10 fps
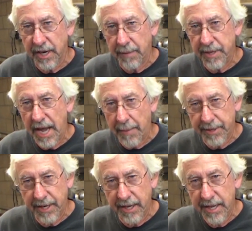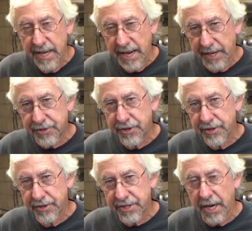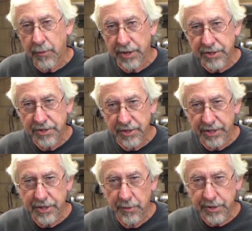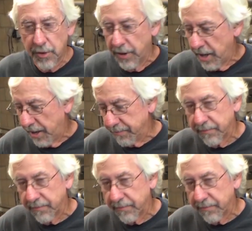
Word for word: I'd be happy to answer your tech questions, let you know what's going on.